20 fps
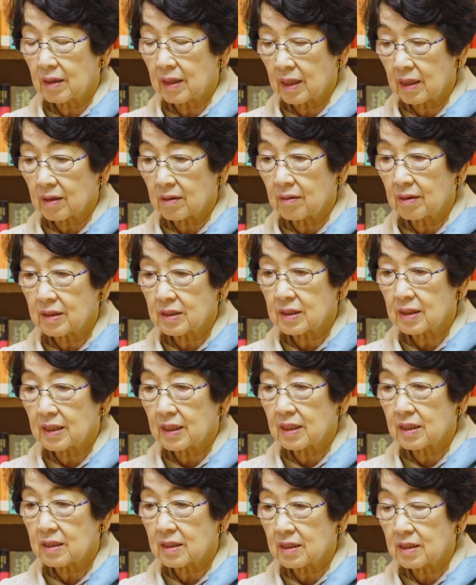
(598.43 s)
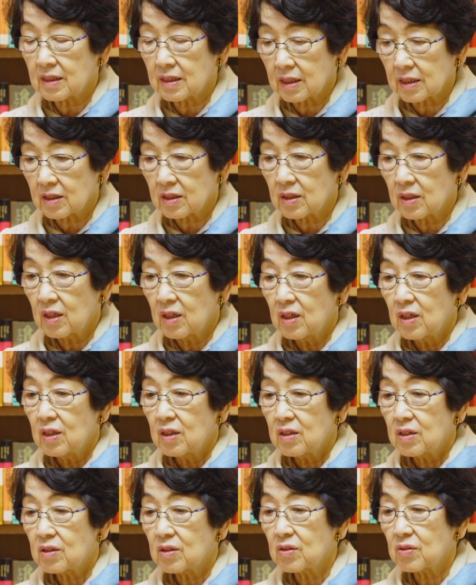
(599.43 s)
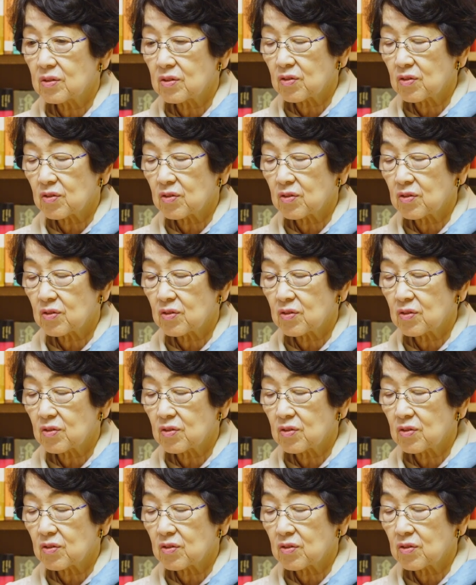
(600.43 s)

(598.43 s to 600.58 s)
English is just to